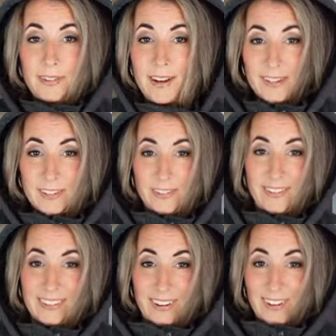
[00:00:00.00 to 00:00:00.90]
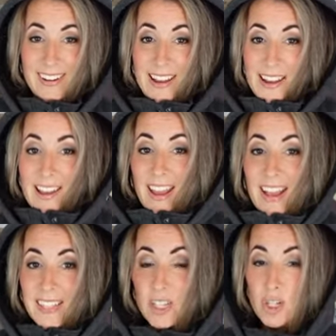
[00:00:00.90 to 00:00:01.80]
I'm really cold.
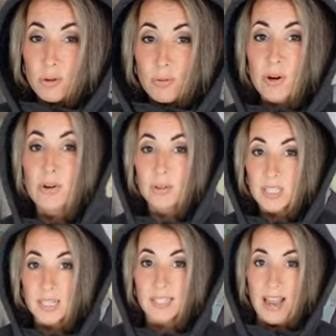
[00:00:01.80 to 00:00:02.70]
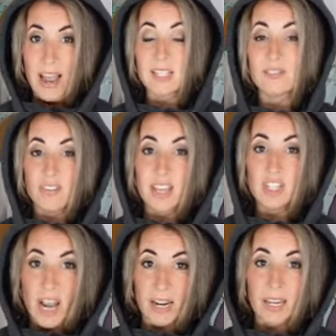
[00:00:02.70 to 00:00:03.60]
It's a true to size fit
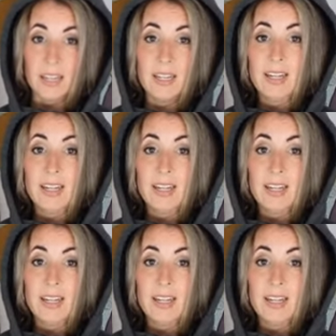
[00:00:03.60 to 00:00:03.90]
jacket.